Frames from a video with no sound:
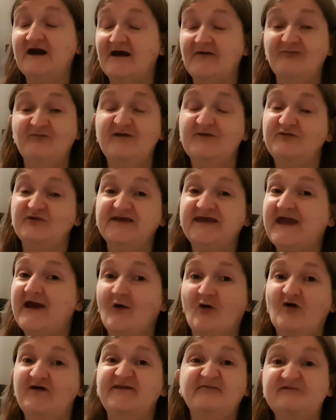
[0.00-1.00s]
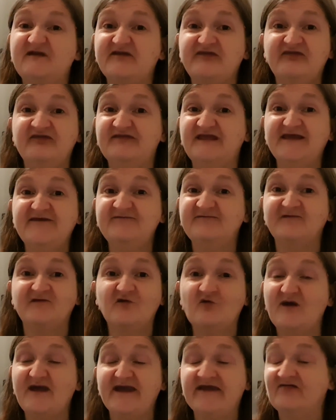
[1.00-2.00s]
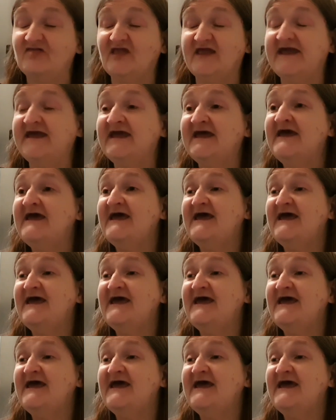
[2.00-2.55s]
and we would get on everything nice and quickly,